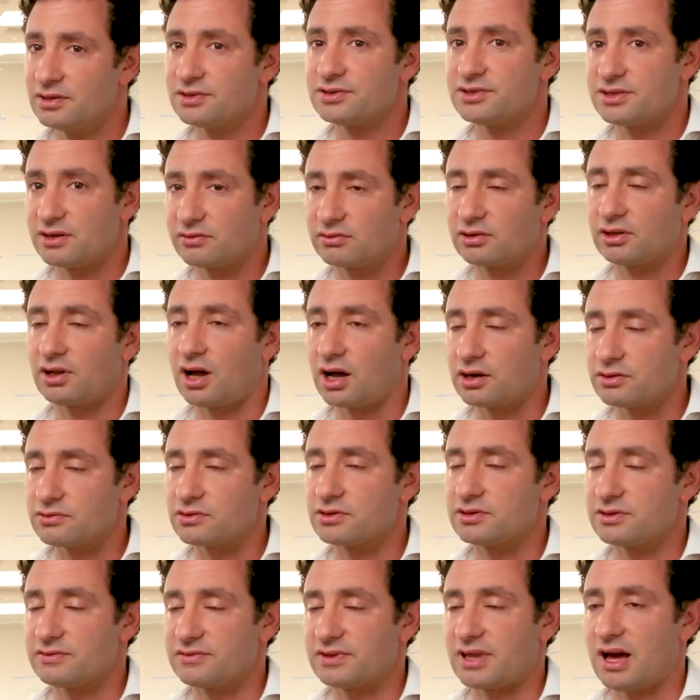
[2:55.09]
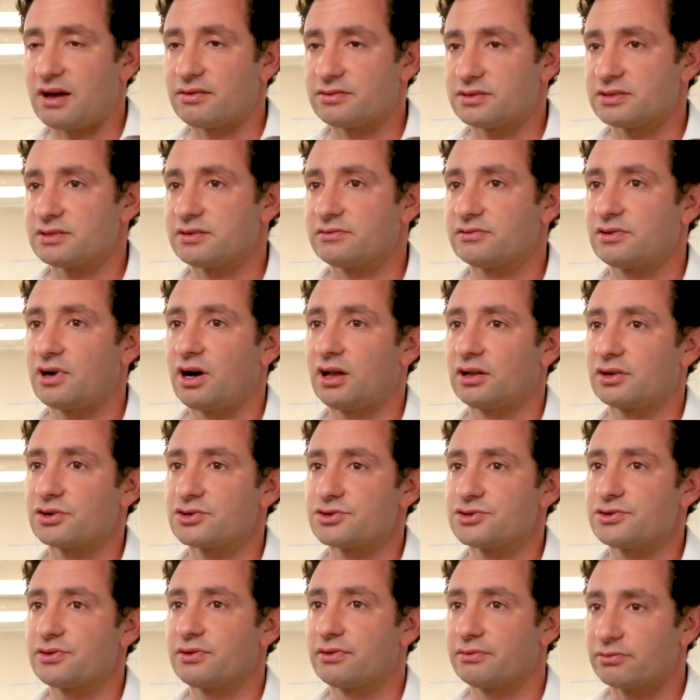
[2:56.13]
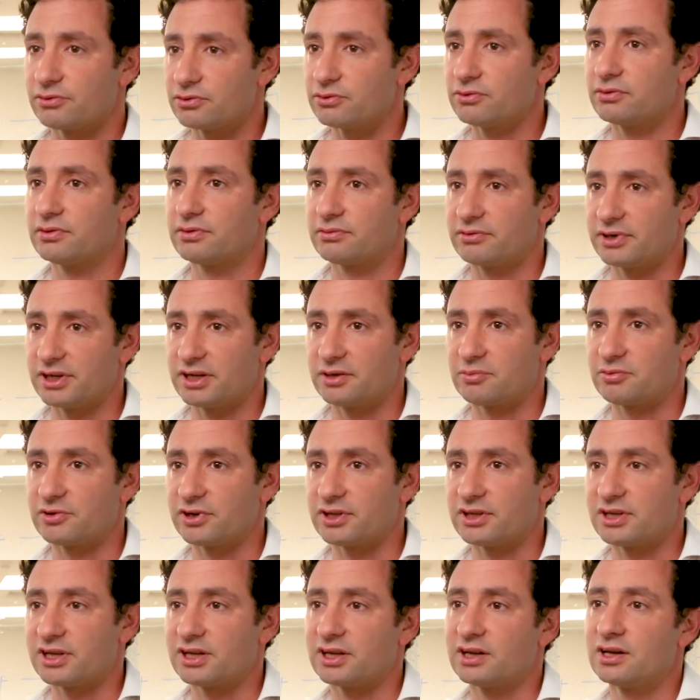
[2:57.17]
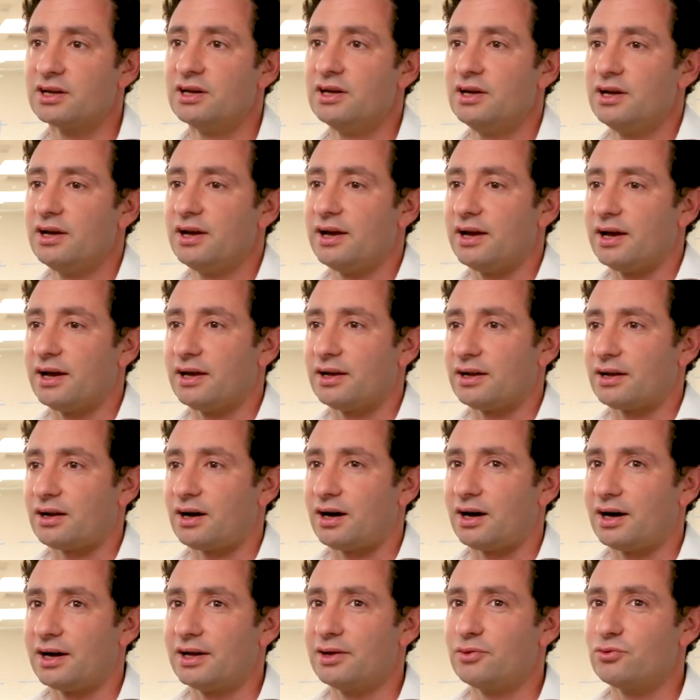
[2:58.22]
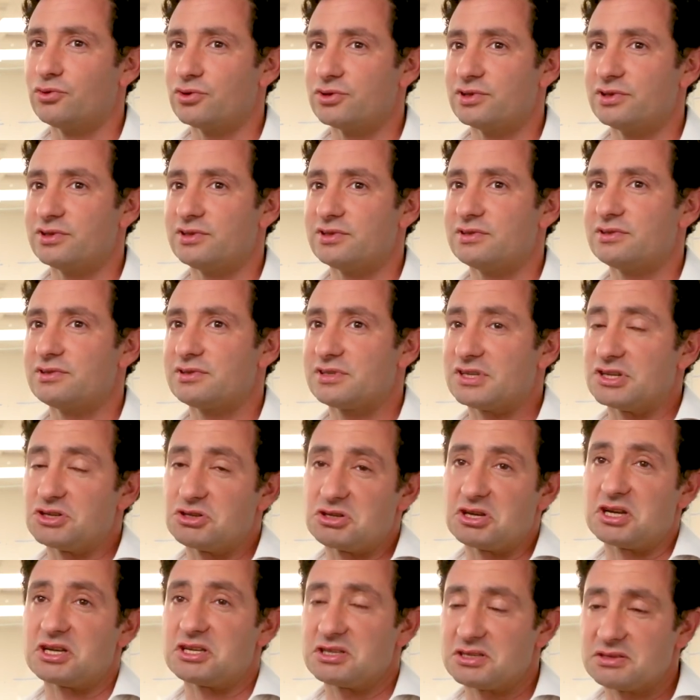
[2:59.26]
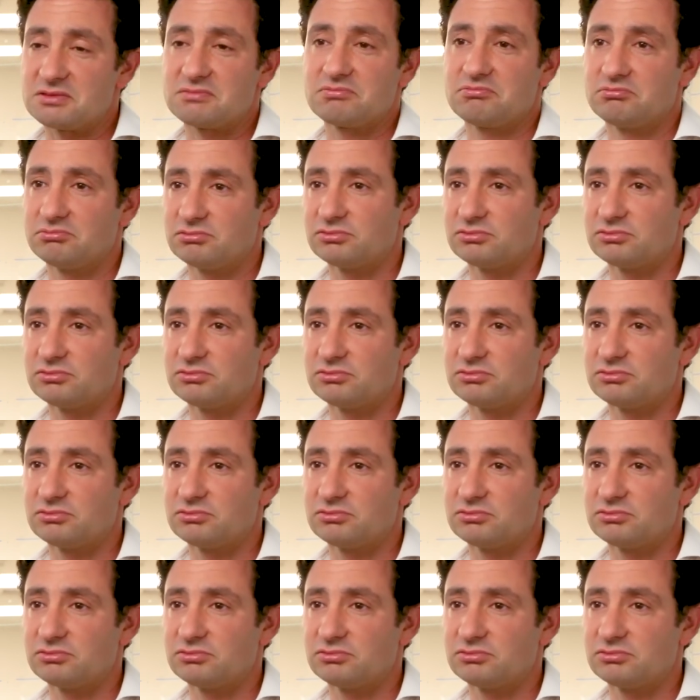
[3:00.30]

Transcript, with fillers: several hundreds of thousands of dollars through three D printing, and I would suggest